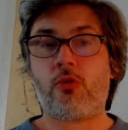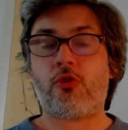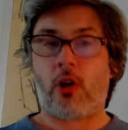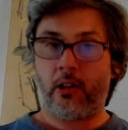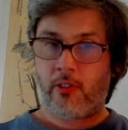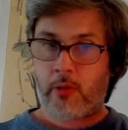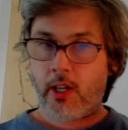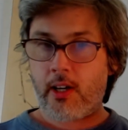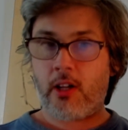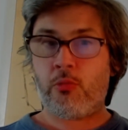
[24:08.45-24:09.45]
starting from the
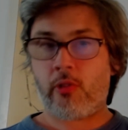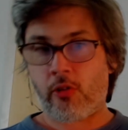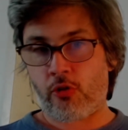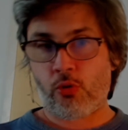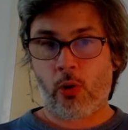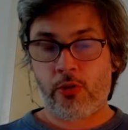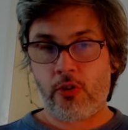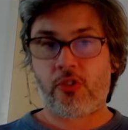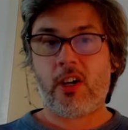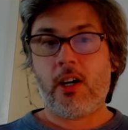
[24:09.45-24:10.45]
head, moving to the
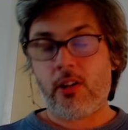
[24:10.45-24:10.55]
shoulders,